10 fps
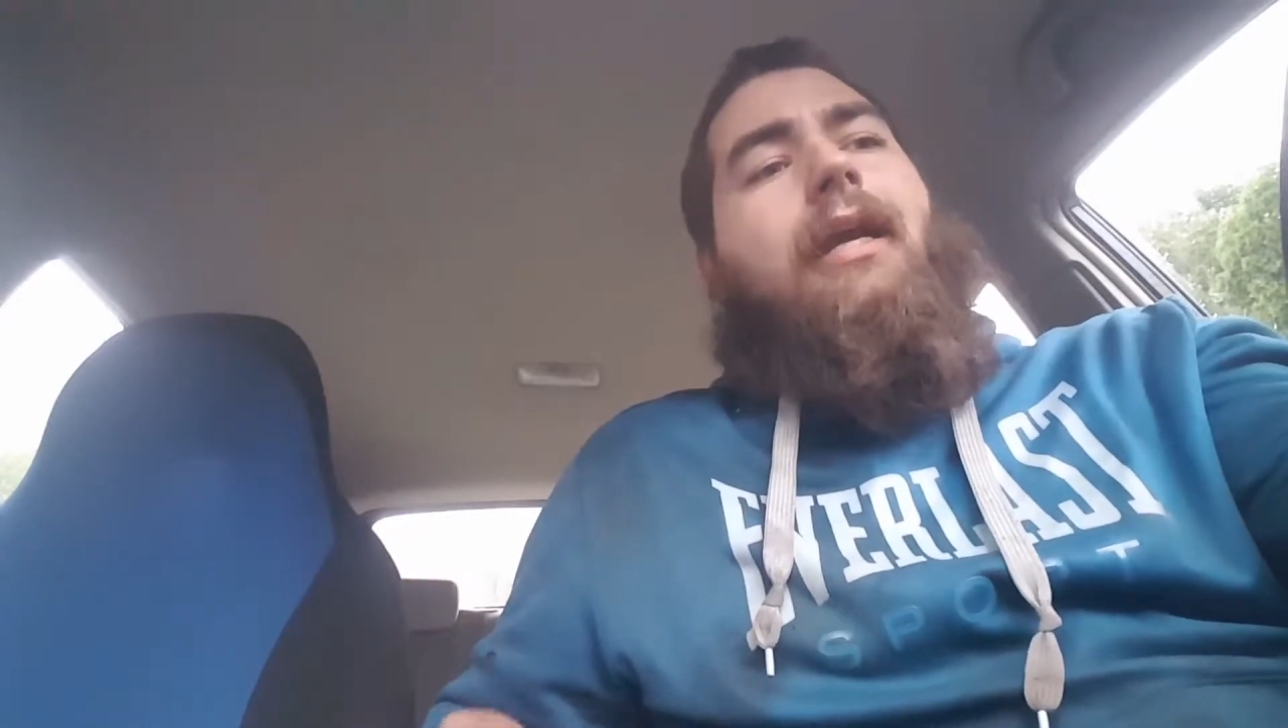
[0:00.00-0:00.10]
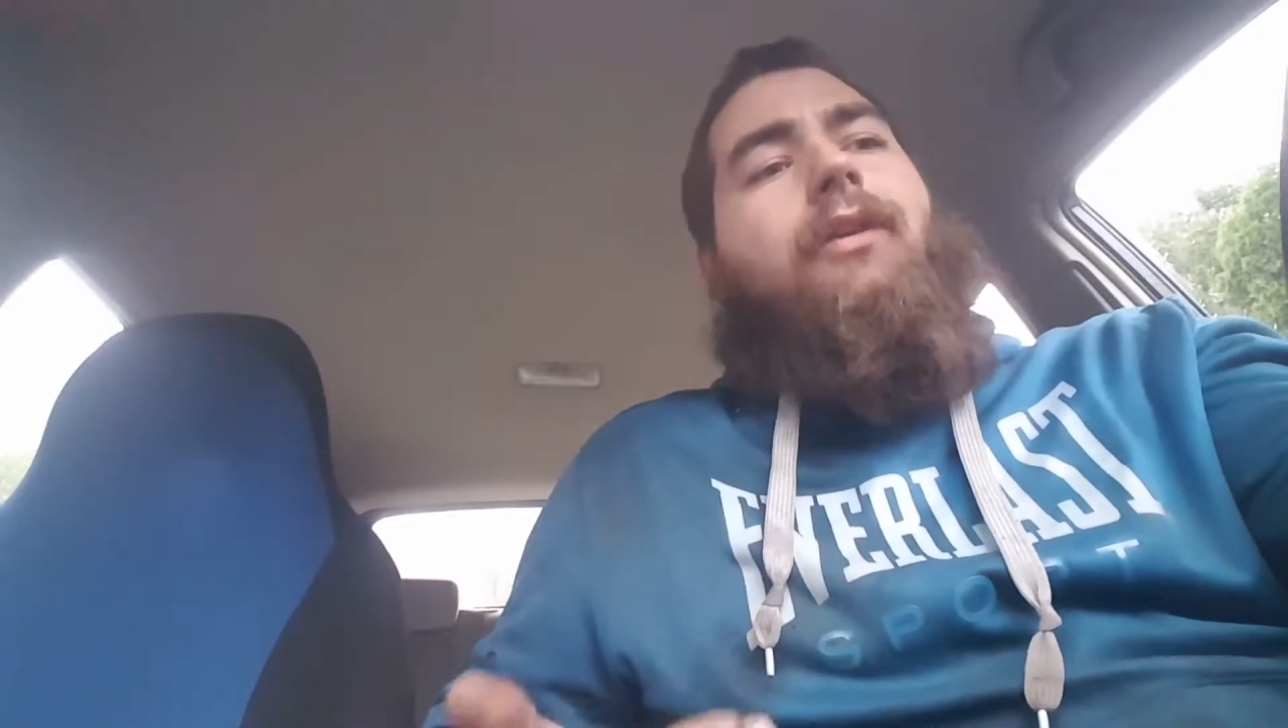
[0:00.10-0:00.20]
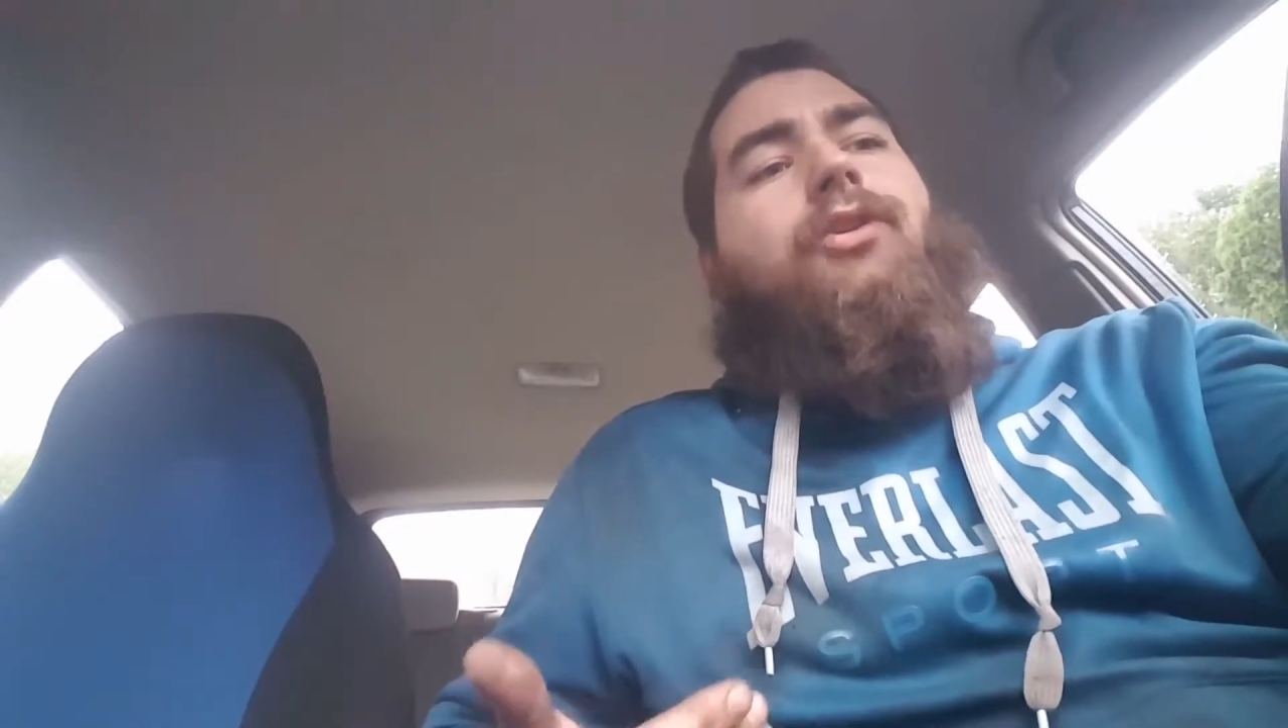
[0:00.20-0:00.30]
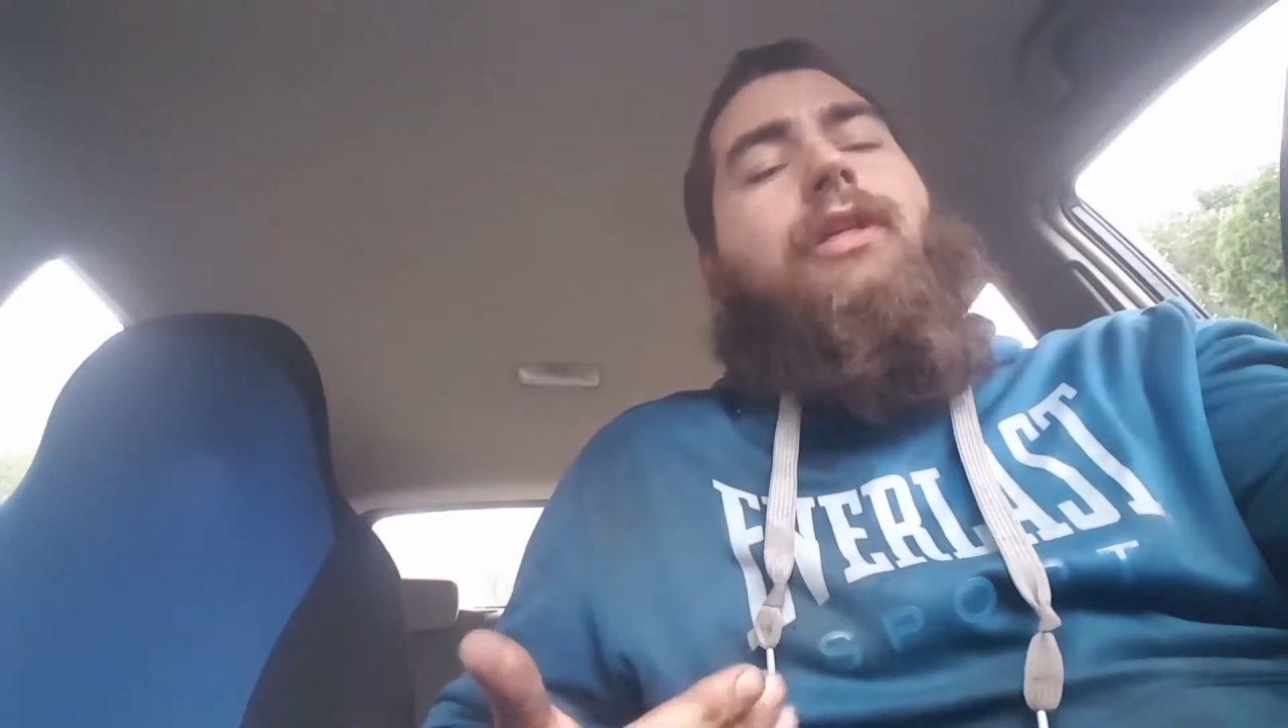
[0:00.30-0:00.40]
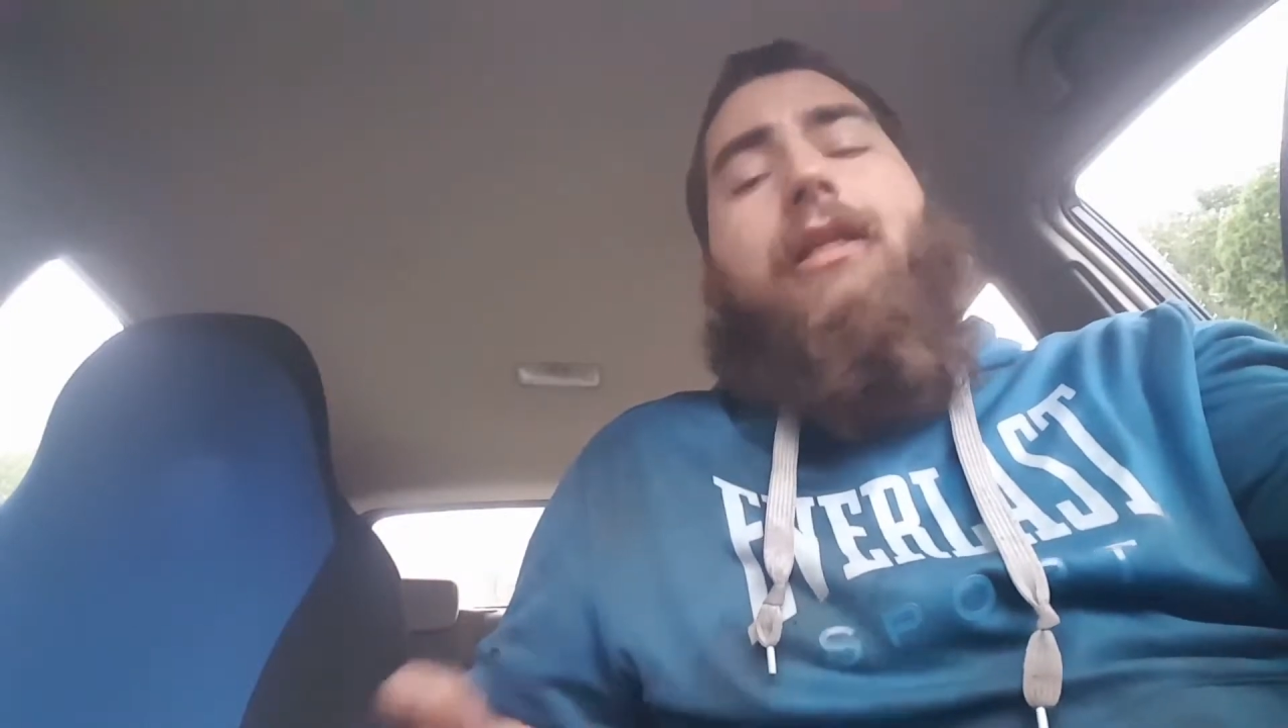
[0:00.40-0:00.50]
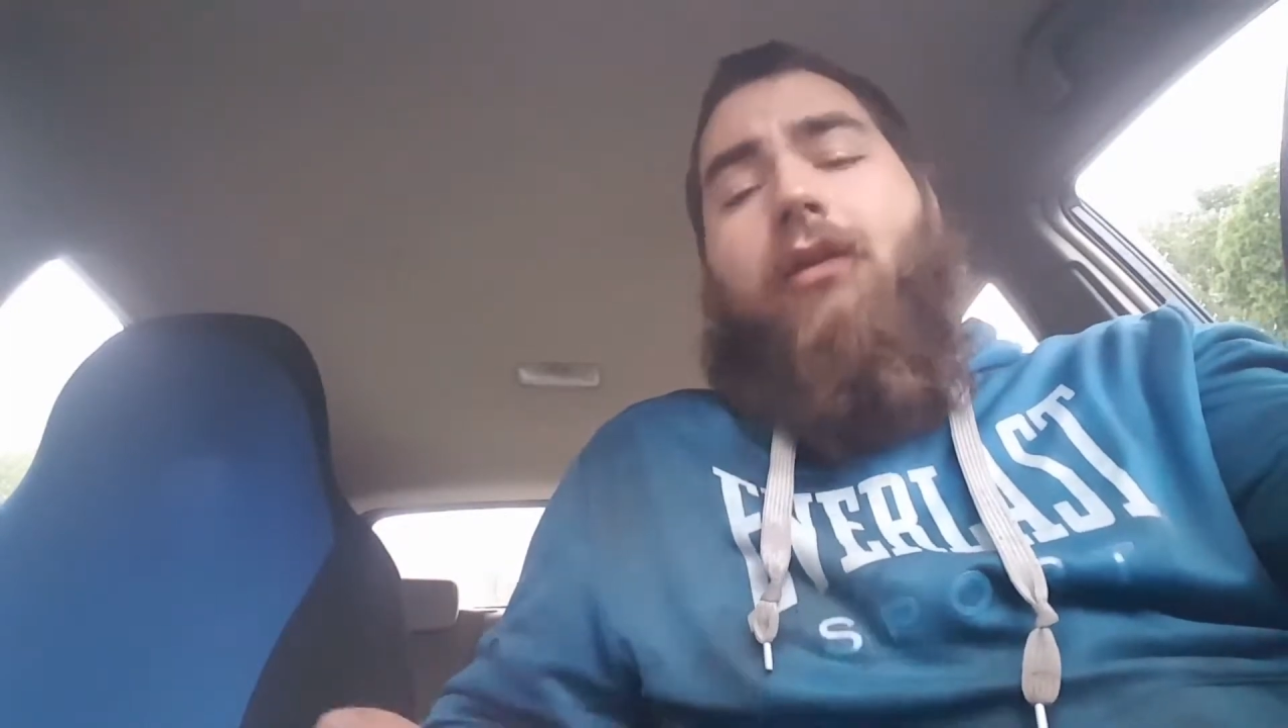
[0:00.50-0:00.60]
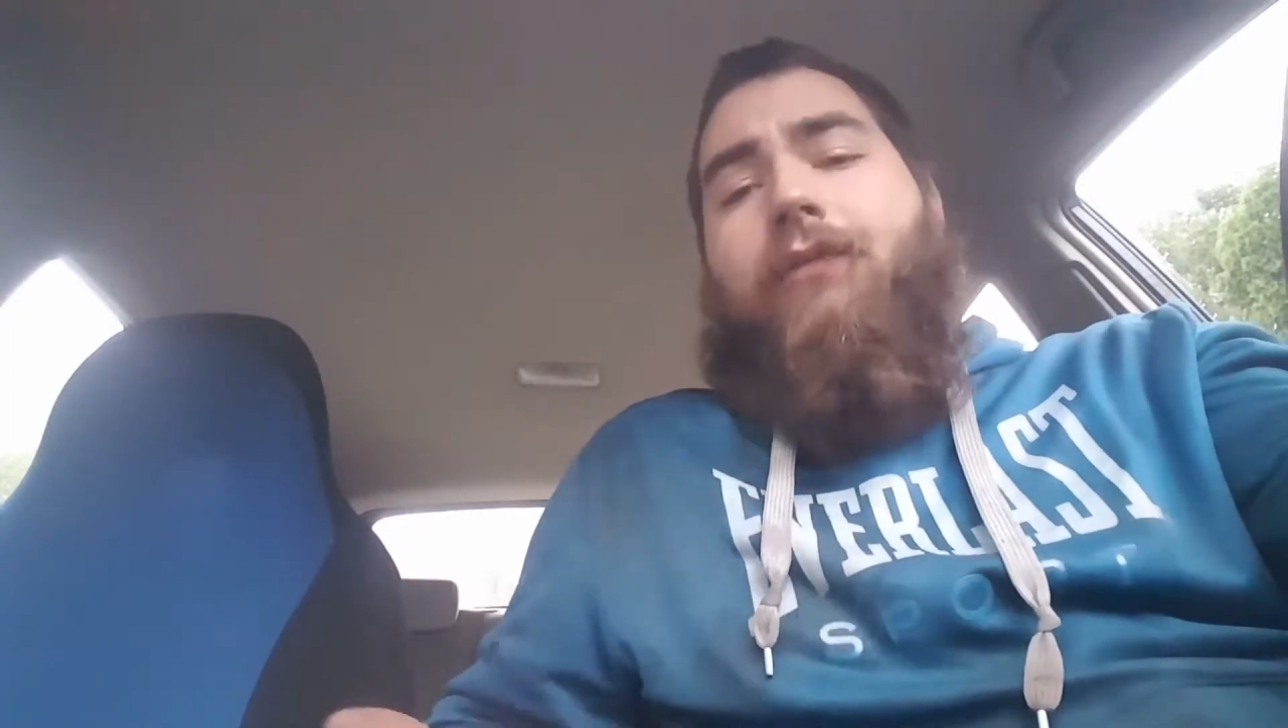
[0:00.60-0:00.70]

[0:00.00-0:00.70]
and she